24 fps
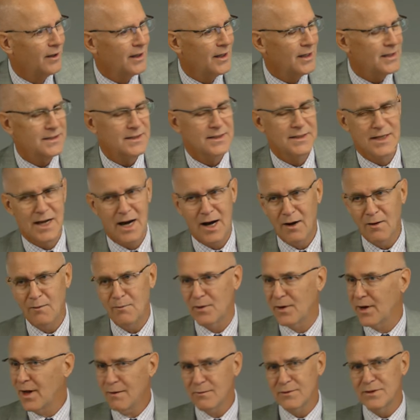It's
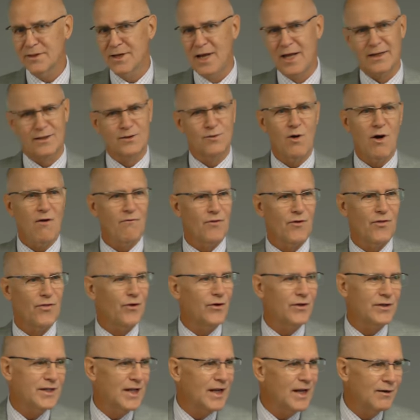terrible. I was like twelve or
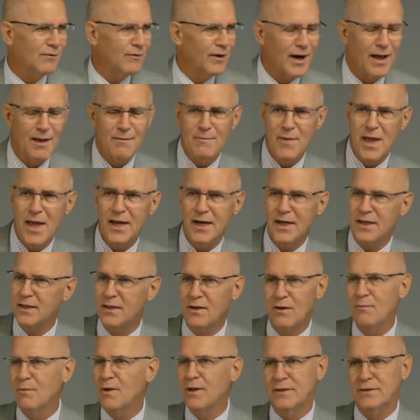thirteen when I made it, you
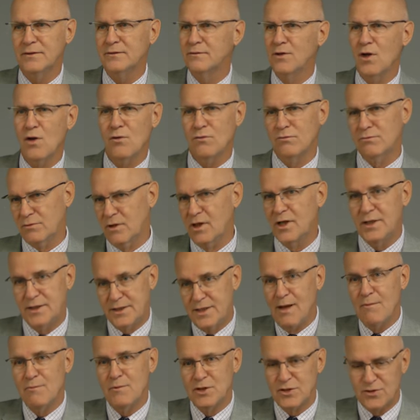know, but no, it
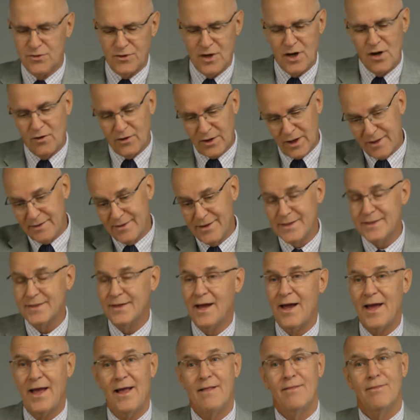demonstrated, okay, this
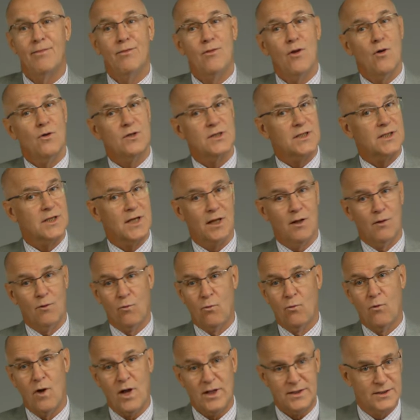guy had no skill
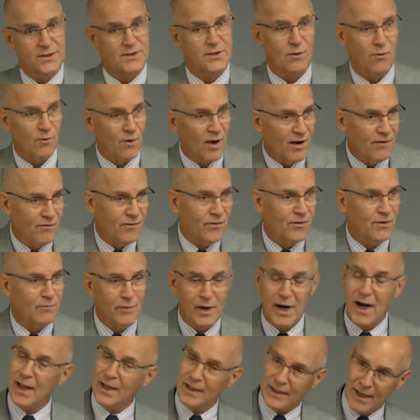whatsoever.
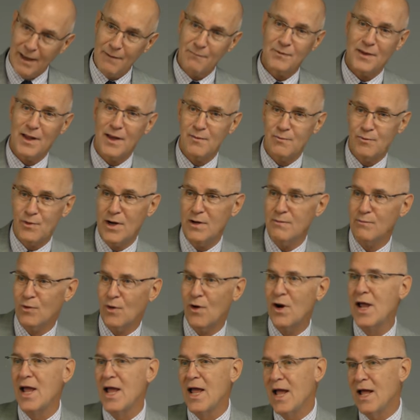But I kept that
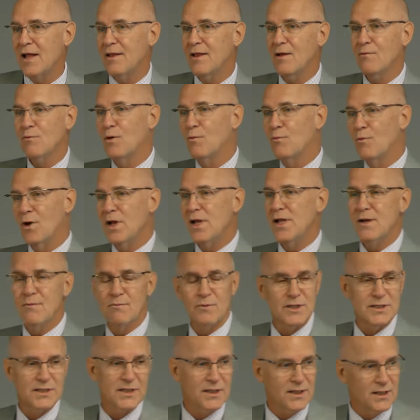breadboard. And then when William
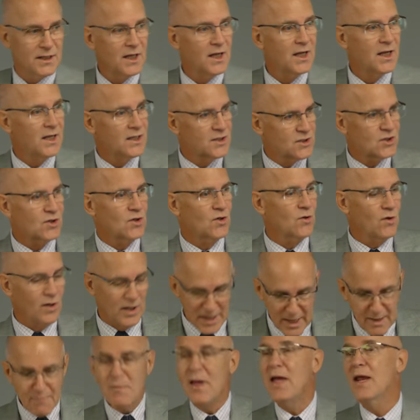was in school,
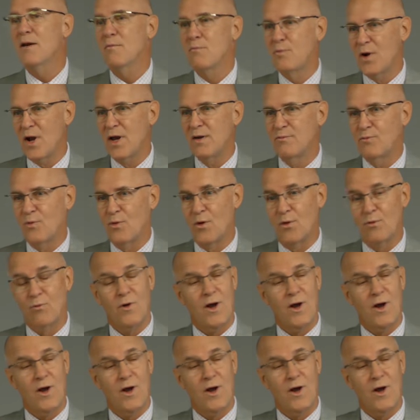he made a breadboard.